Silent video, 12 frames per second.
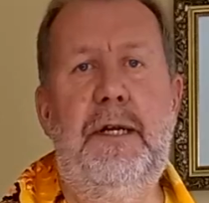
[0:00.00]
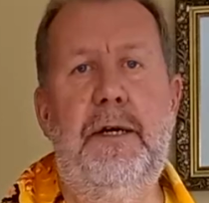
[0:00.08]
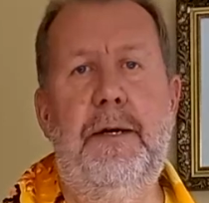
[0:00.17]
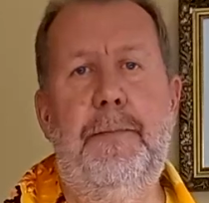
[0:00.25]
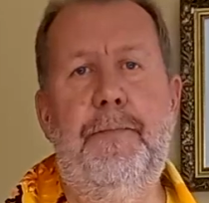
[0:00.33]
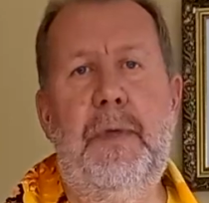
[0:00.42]

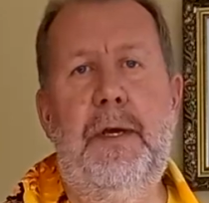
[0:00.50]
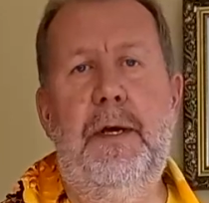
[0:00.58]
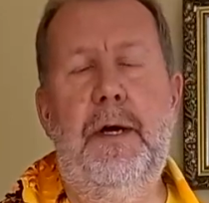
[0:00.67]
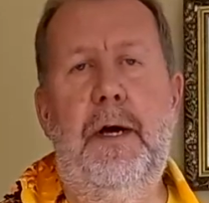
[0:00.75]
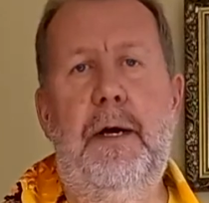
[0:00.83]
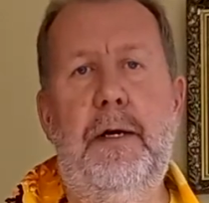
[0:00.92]
a
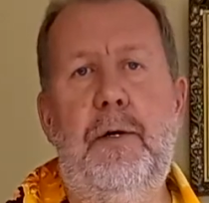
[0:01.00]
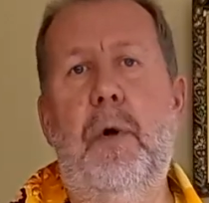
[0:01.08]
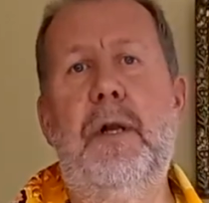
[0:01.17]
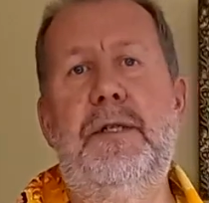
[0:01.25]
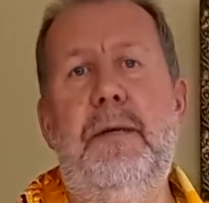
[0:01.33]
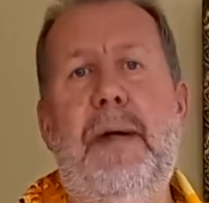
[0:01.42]

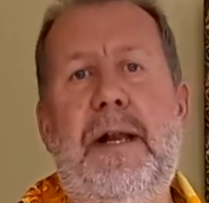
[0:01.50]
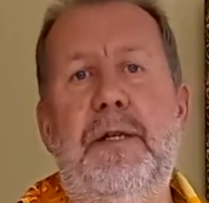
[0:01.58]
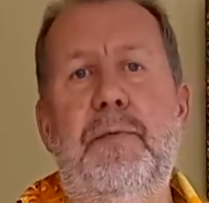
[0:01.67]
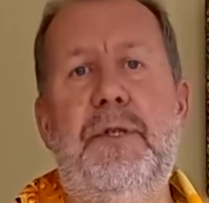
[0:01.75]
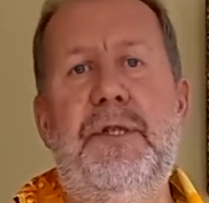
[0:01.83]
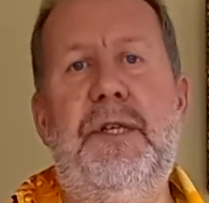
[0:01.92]
quality
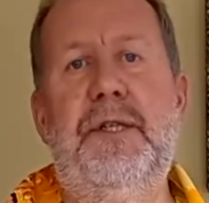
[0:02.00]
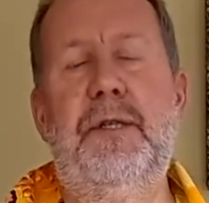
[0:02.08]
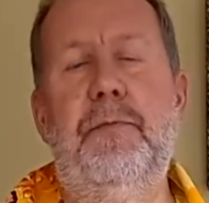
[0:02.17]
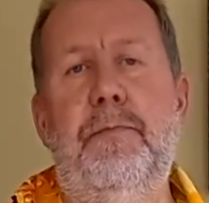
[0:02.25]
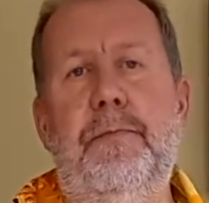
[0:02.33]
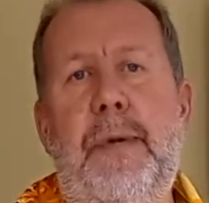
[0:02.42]
management
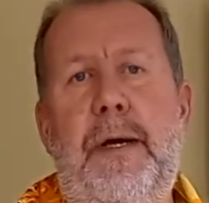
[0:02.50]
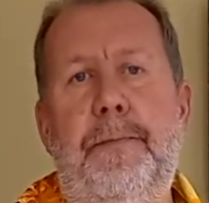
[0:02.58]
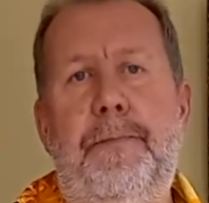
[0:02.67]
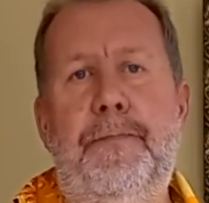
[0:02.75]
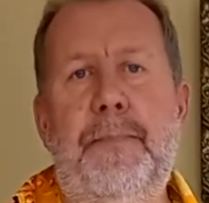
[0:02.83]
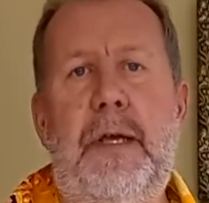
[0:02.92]

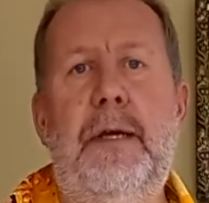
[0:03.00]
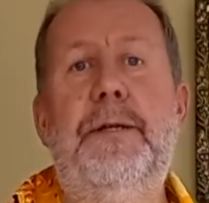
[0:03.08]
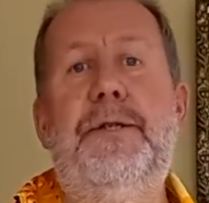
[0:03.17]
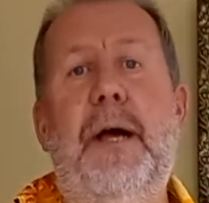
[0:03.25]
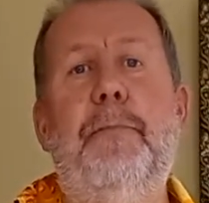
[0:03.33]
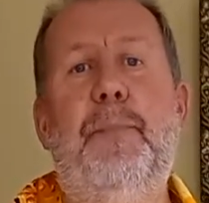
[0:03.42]
system
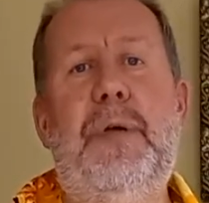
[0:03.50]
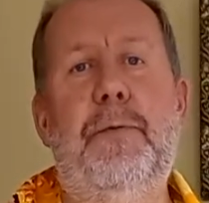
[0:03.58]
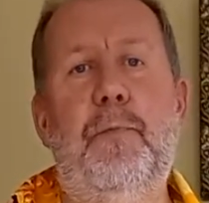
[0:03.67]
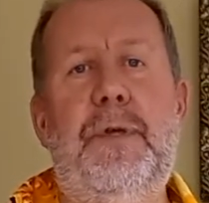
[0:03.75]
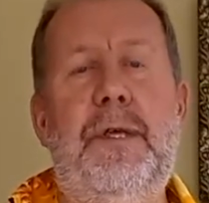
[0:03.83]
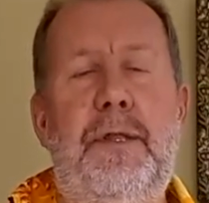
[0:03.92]
champion
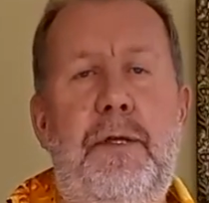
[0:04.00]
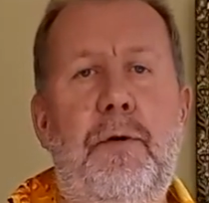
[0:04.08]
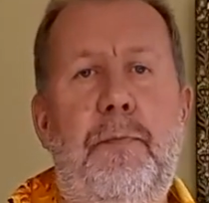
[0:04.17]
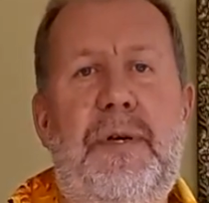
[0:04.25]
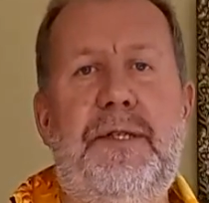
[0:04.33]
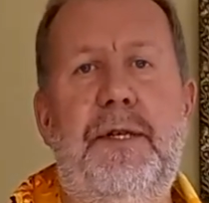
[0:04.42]
within your
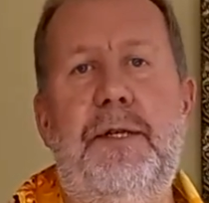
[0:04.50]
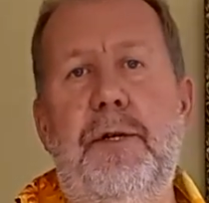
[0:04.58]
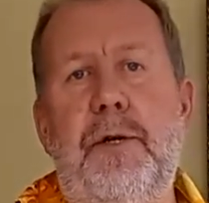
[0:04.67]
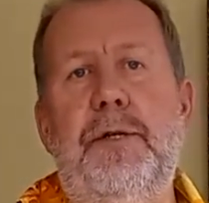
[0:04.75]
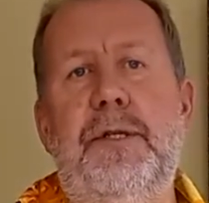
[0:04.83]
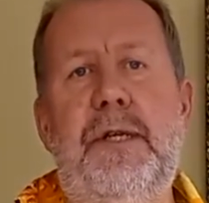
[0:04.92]
business. You're
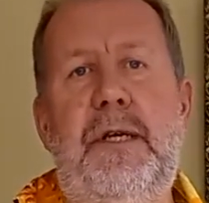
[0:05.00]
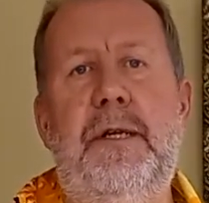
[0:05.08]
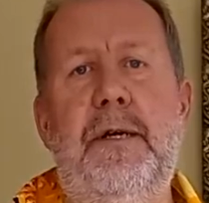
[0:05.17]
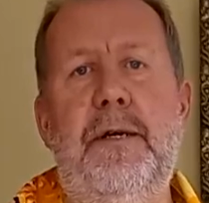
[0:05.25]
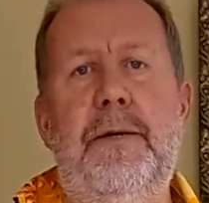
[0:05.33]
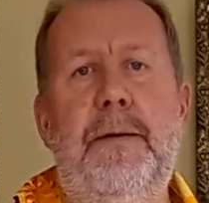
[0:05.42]
going to need
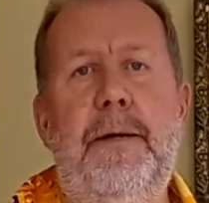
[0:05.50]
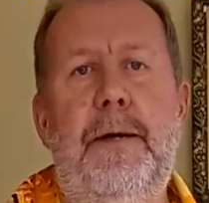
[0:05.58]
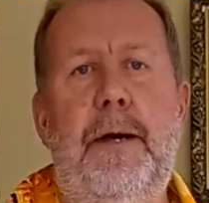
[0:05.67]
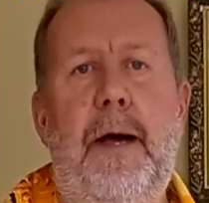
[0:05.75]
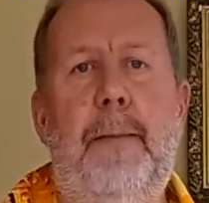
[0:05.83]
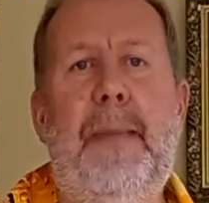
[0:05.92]

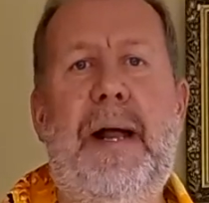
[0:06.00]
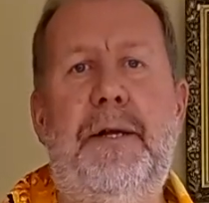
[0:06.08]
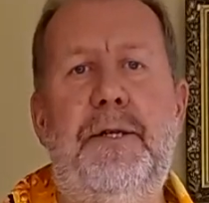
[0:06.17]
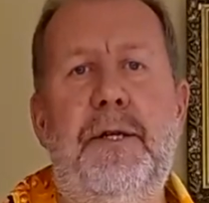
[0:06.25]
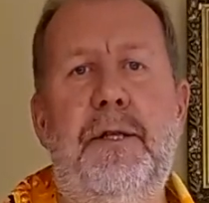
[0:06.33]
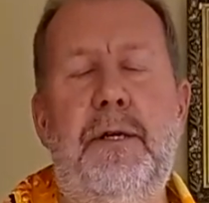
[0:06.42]
a
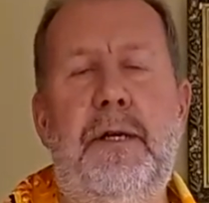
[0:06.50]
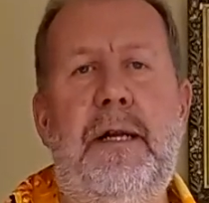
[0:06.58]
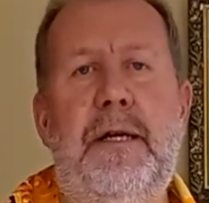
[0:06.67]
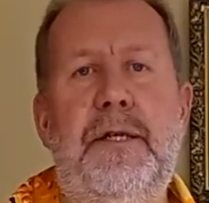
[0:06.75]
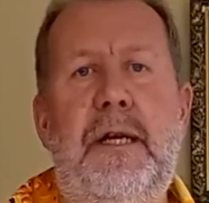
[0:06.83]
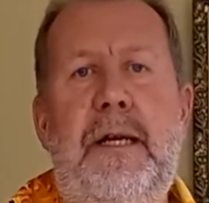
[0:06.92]
manager that can
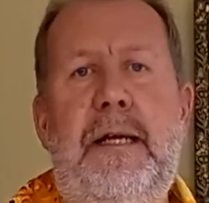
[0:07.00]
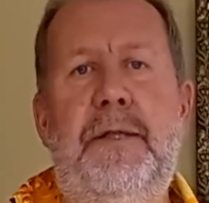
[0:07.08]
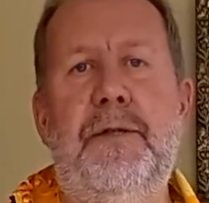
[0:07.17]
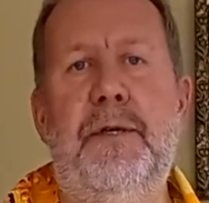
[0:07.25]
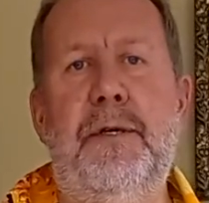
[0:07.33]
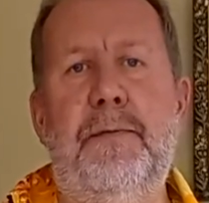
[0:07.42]
actually lead
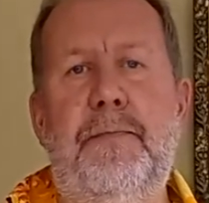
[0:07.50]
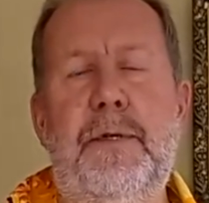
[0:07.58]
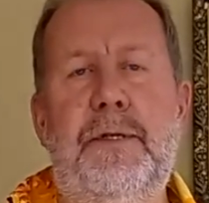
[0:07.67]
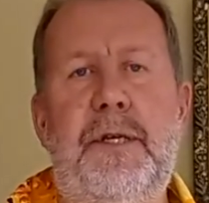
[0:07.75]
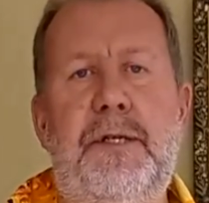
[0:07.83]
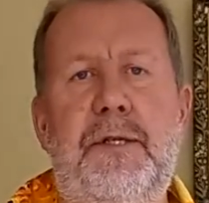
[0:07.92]
the
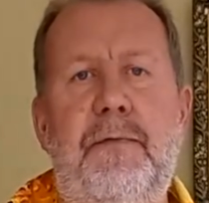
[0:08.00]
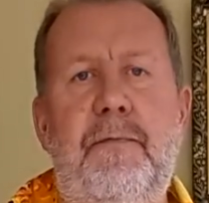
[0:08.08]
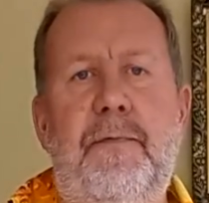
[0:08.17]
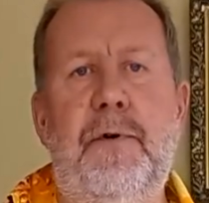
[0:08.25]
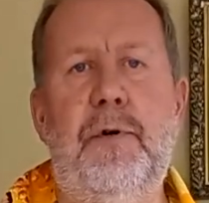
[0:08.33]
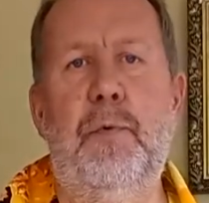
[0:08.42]
system
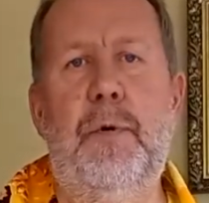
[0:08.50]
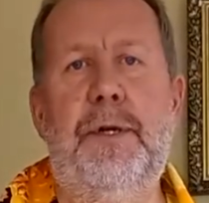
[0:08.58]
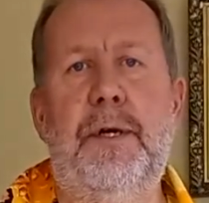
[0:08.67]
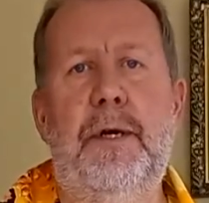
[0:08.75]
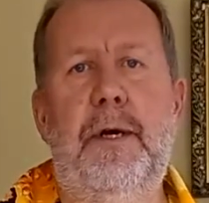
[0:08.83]
forward.